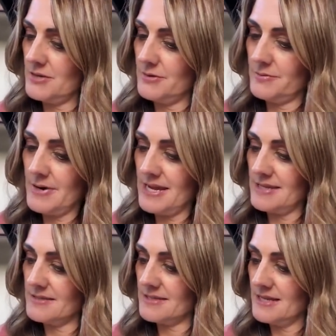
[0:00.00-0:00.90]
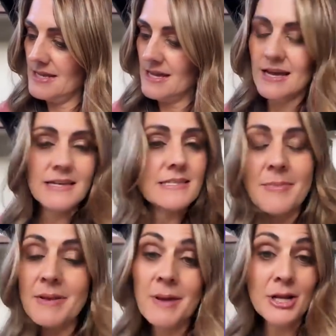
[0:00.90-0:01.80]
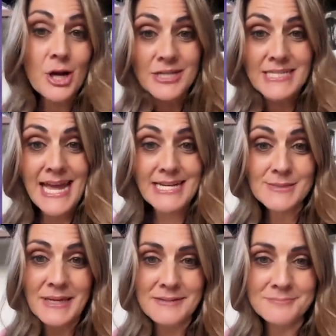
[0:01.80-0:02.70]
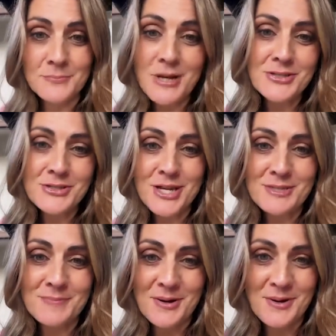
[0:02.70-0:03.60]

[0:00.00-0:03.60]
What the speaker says: who raised something about a car tax, but West Chesbrough